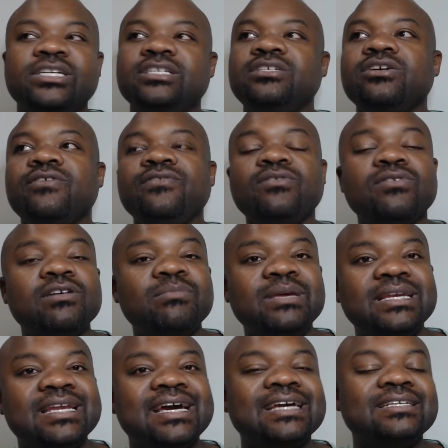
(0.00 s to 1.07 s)
So if you want to be
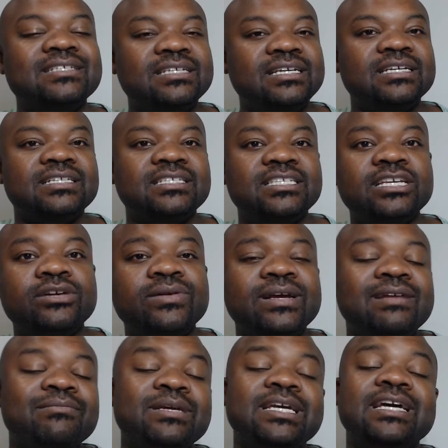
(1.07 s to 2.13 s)
nice and
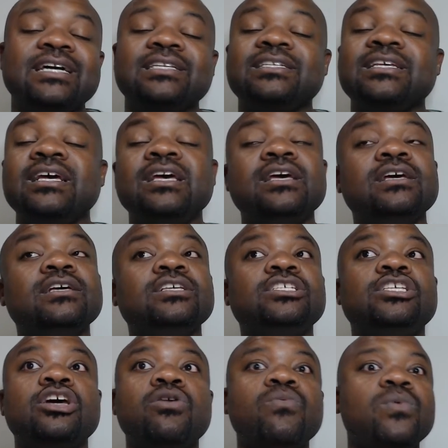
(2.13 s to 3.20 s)
considerate because
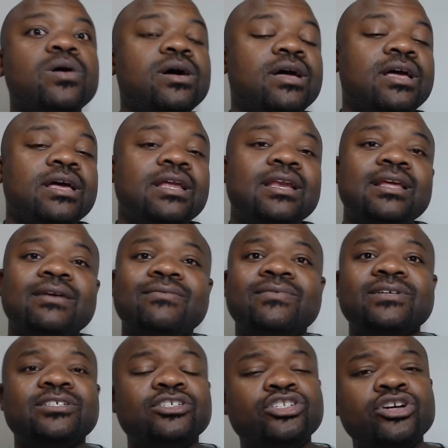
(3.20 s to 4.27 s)
someone was
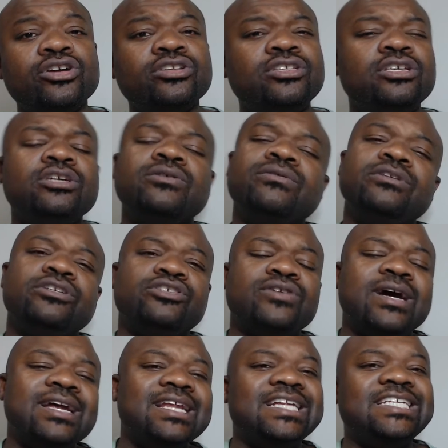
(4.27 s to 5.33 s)
a jerk to you and you're
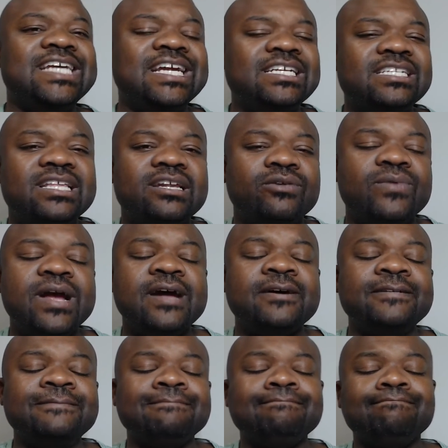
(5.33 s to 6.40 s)
trying to change that
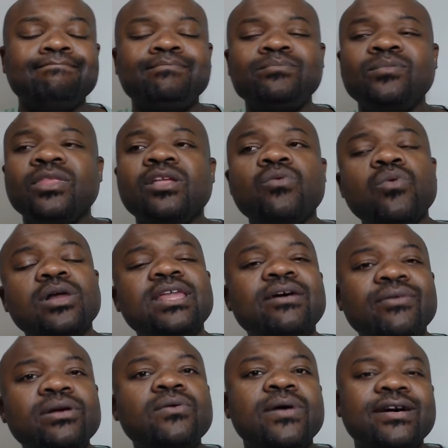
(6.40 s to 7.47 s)
around, well, that
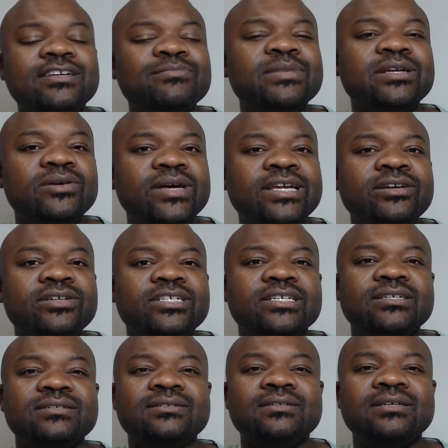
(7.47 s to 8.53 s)
requires mental energy.